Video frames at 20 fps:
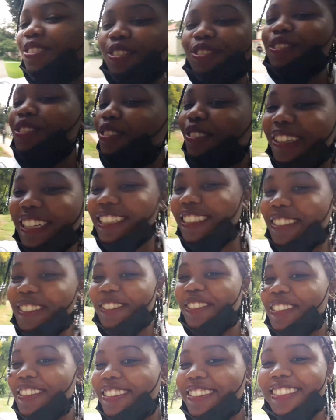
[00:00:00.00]
You already
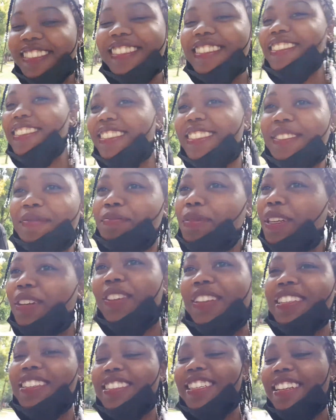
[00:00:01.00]
know her, she's been
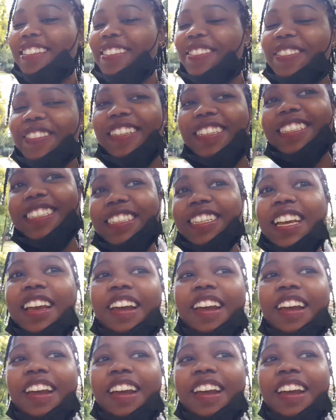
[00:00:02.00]
on the channel already.